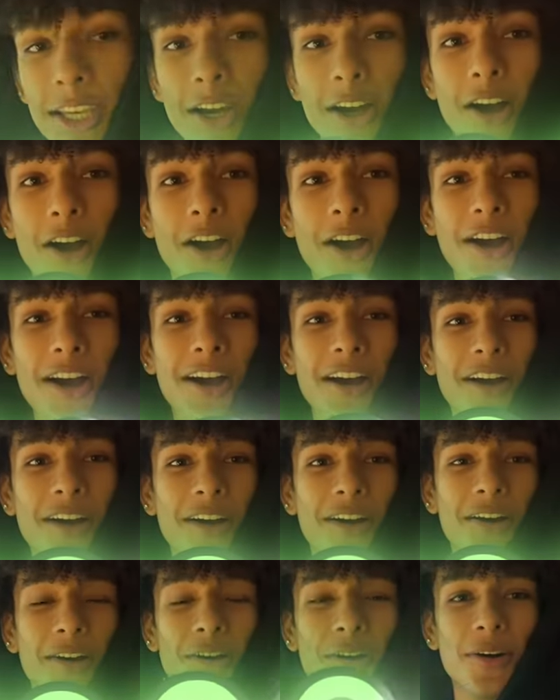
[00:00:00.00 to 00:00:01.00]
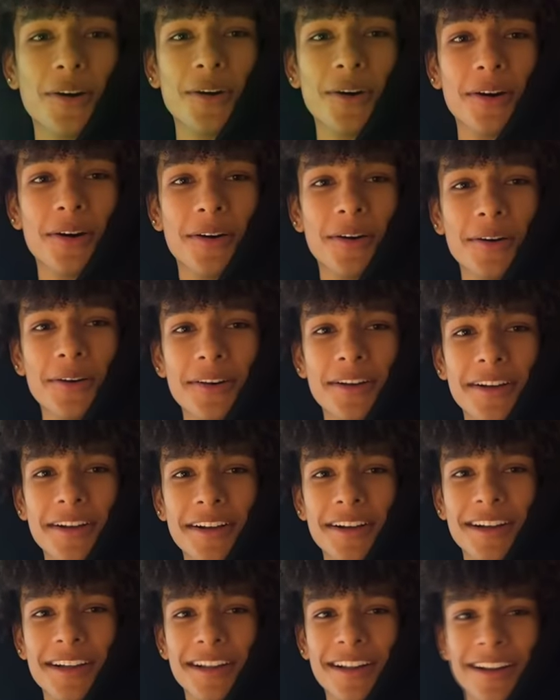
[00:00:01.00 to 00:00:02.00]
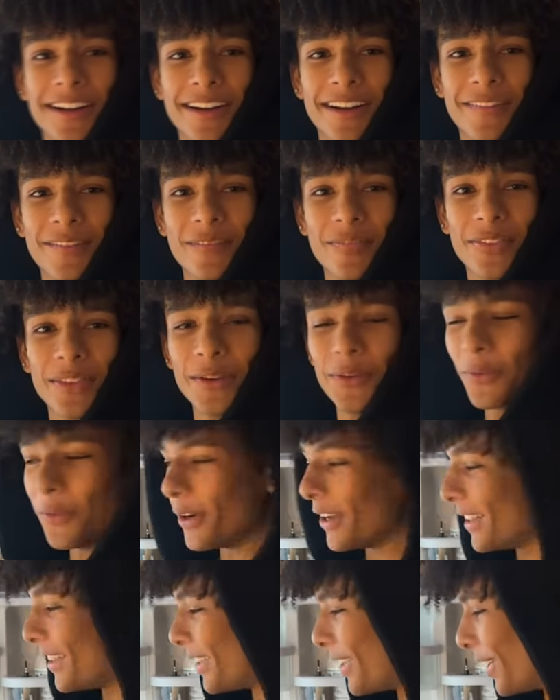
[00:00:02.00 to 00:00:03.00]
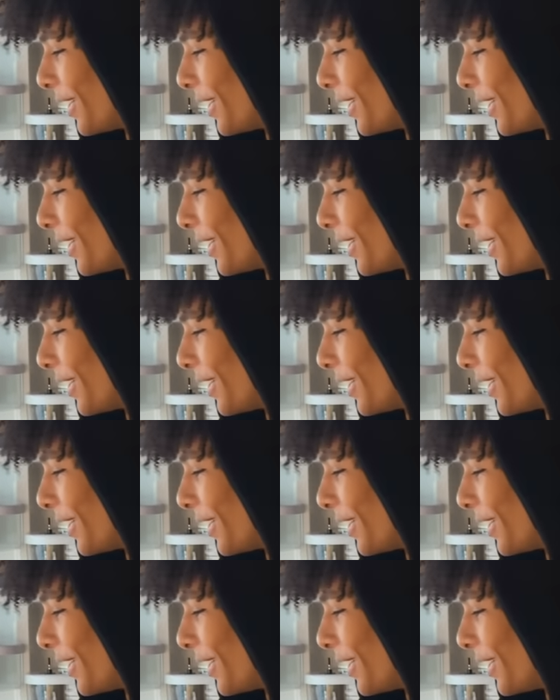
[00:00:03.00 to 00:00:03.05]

Yo! What? What the